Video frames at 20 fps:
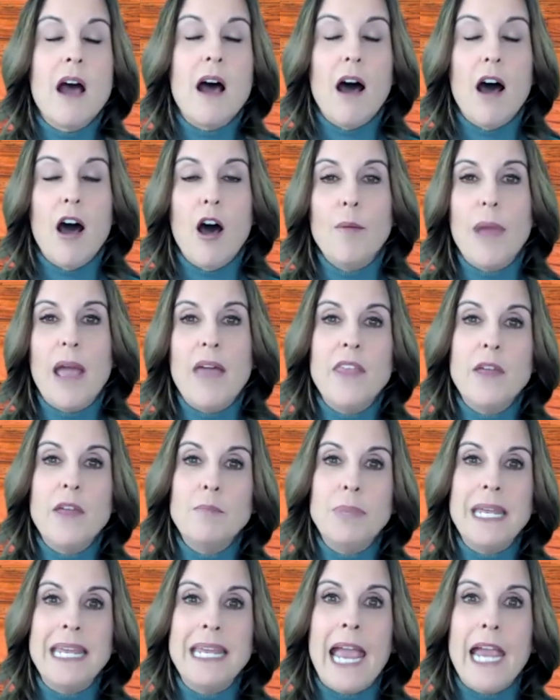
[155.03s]
And then
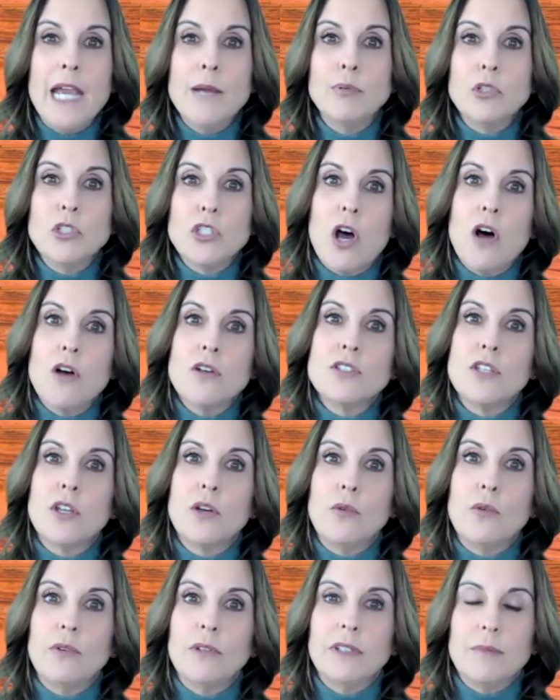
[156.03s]
being able to
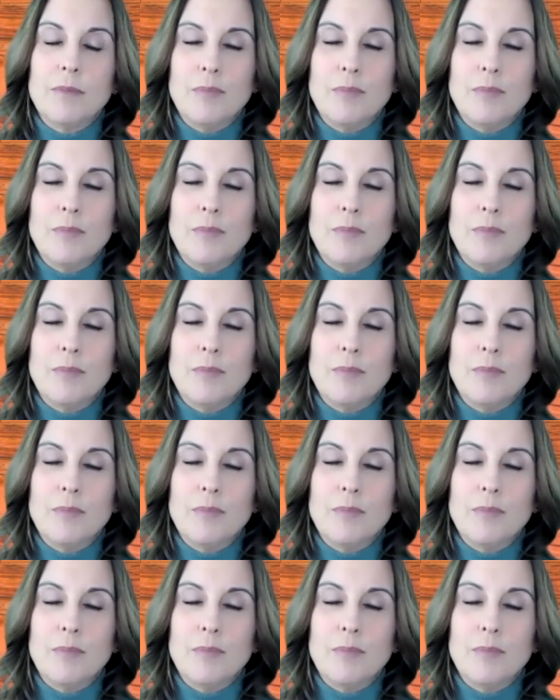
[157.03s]
also